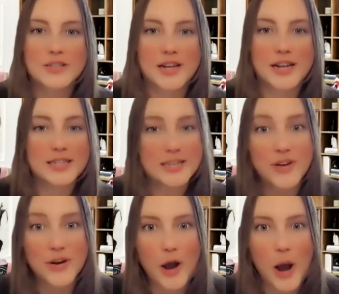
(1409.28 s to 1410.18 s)
that I see
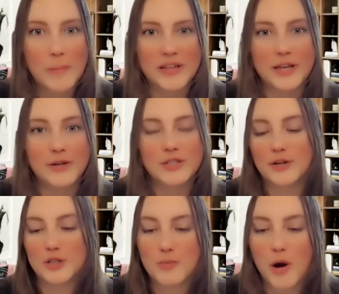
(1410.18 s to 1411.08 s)
very commonly used and
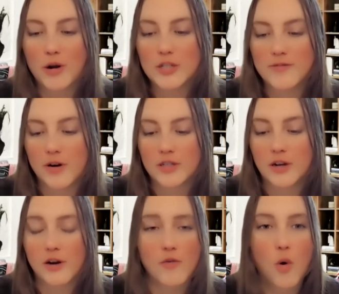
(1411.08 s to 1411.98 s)
also partners of ours
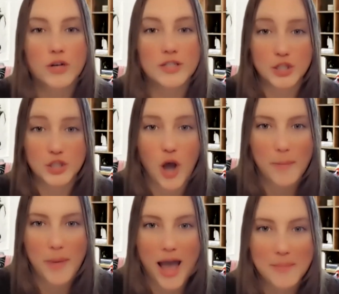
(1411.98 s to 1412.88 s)
are, of course, the
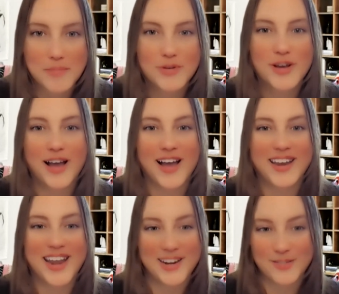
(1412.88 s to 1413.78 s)
Shop app,
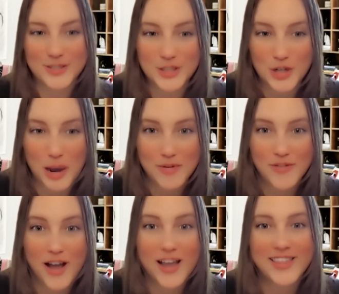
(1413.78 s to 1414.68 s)
native to
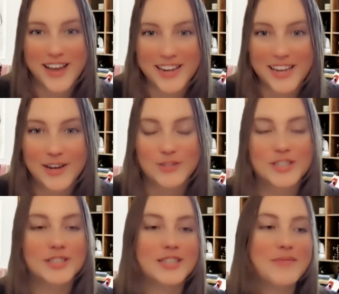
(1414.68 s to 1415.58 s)
Shopify and that
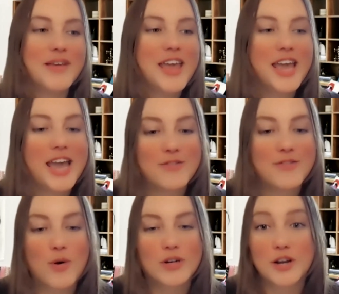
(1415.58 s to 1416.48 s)
ecosystem. And of
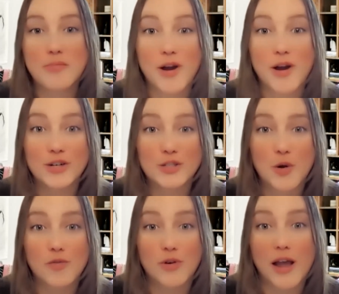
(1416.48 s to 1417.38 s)
course, our partners
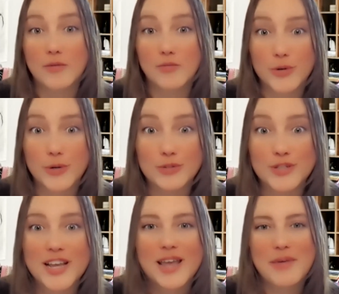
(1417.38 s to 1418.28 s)
over at Root,
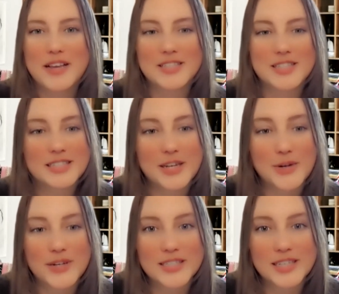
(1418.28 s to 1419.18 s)
because this is
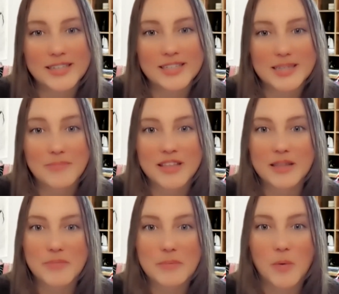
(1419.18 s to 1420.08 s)
increasingly something
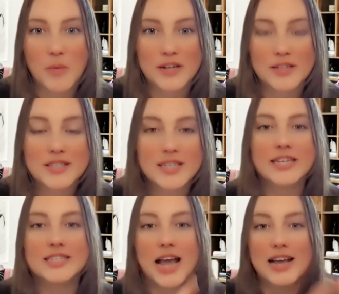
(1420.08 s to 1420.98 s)
that people want to see
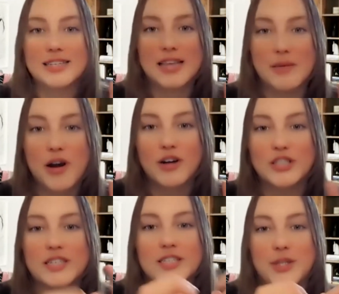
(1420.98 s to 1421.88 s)
is as they
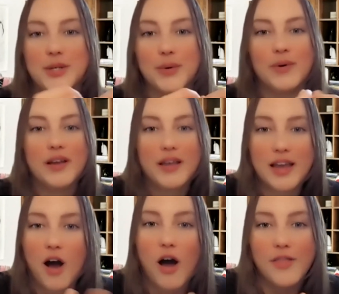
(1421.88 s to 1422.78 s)
purchase to
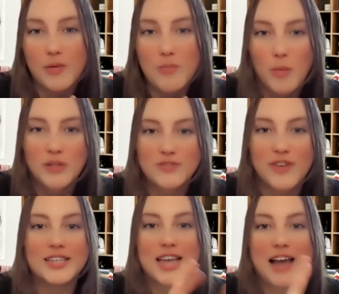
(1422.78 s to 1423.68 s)
on their mobile
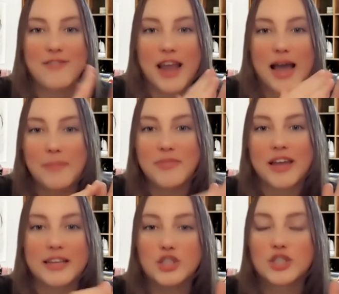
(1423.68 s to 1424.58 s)
device, have an app
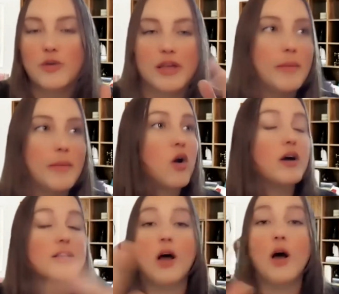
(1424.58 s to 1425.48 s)
that can show them
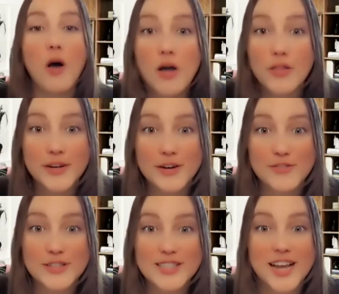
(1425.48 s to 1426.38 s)
across all their
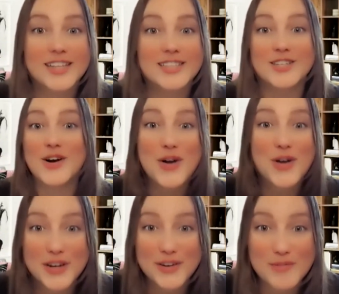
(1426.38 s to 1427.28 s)
different sites and
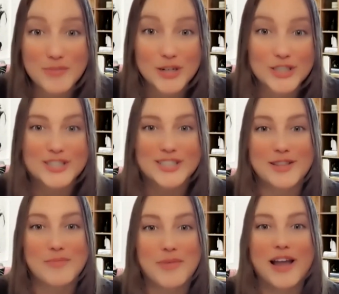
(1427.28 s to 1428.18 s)
all the different merchants that
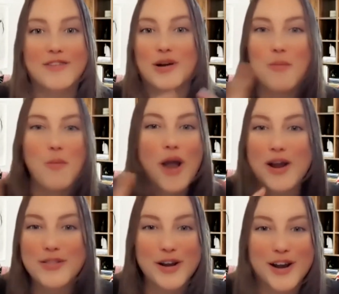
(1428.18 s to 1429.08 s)
they're buying from,
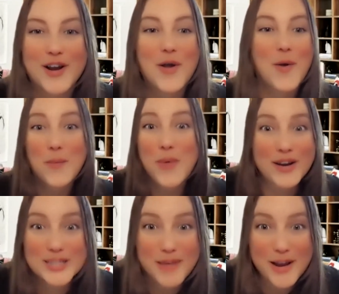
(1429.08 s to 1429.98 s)
where
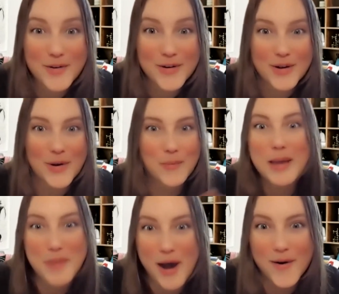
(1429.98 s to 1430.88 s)
is my order,
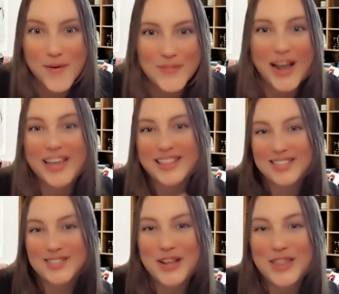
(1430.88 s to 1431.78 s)
Waymo, right?
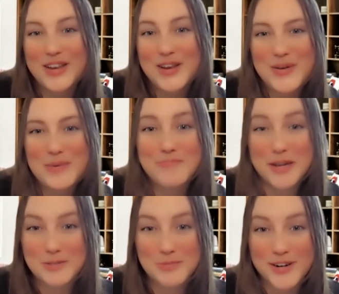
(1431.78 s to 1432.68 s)
That's one of the new
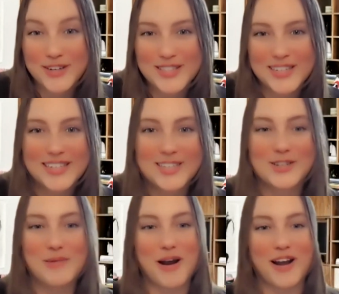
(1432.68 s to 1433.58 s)
buzzwords in
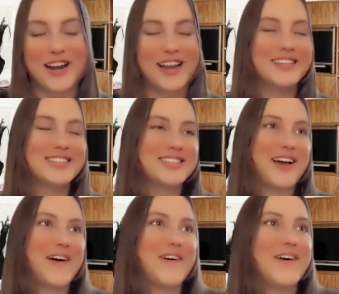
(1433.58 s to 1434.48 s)
digital marketing.
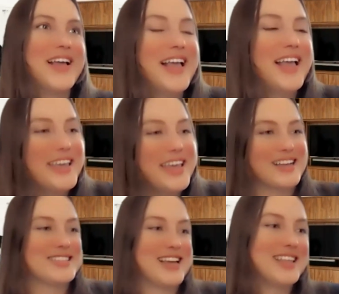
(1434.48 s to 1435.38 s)
So
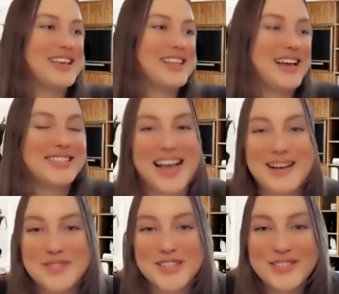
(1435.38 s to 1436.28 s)
yes, I think that's
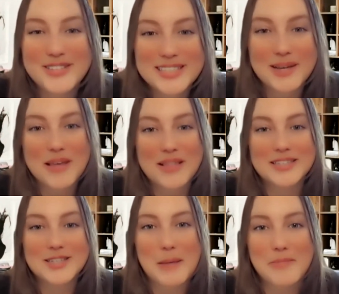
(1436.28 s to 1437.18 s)
absolutely something
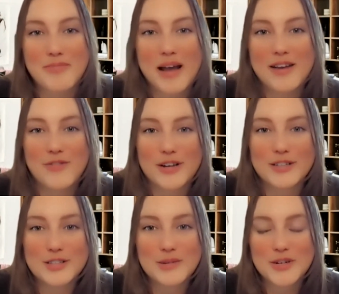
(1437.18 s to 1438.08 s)
that's top of mind for
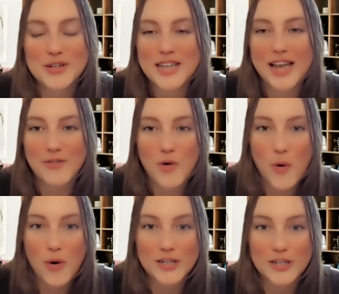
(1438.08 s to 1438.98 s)
consumers. And of
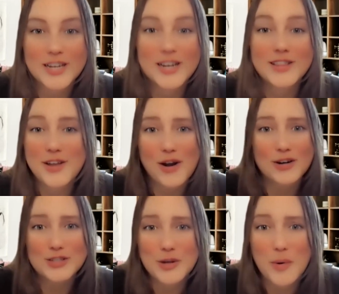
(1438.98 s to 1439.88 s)
course, there are
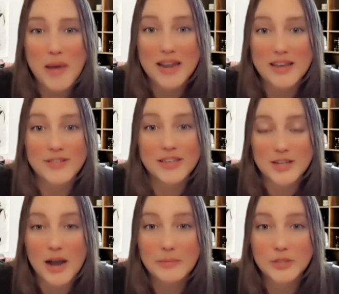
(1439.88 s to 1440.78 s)
so many of these
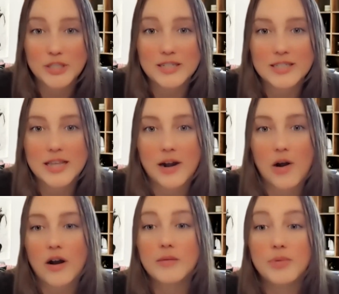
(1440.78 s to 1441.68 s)
options that
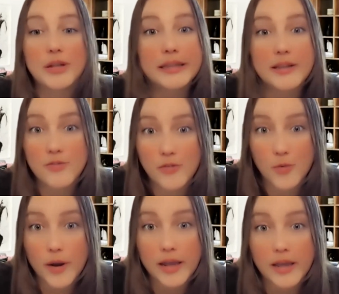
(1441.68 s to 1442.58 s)
are completely
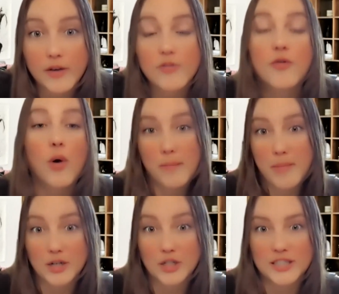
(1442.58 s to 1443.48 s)
free for
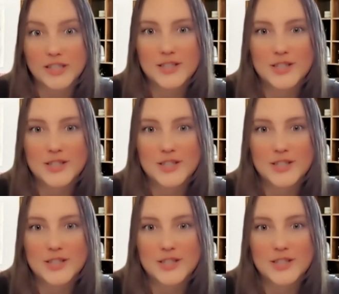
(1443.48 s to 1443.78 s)
merchants.